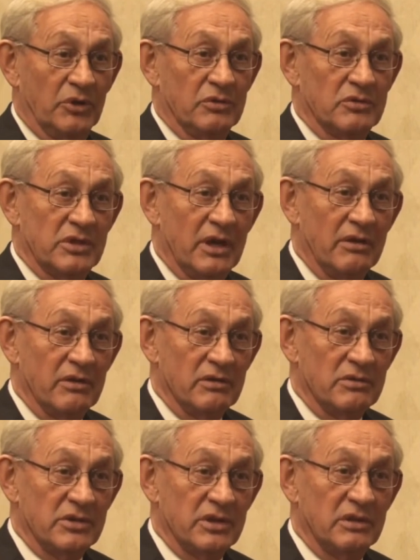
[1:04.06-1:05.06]
But there's
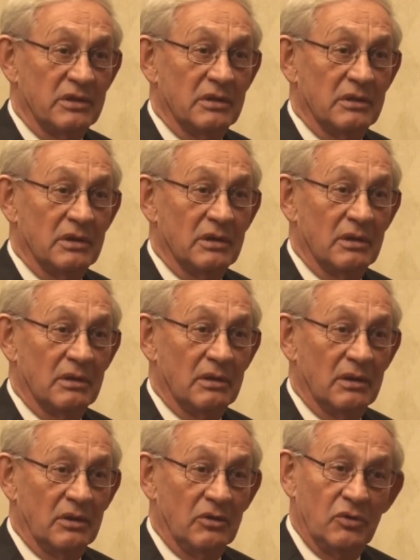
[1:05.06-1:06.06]
others that
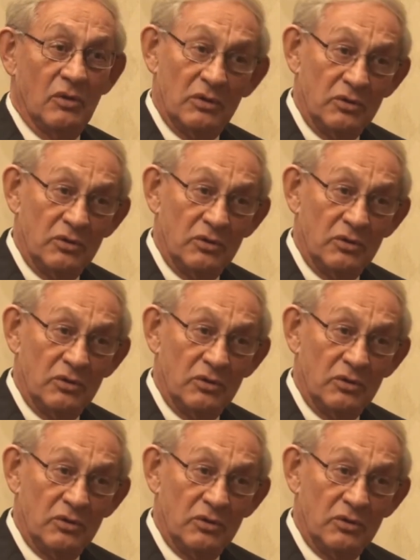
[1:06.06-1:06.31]
you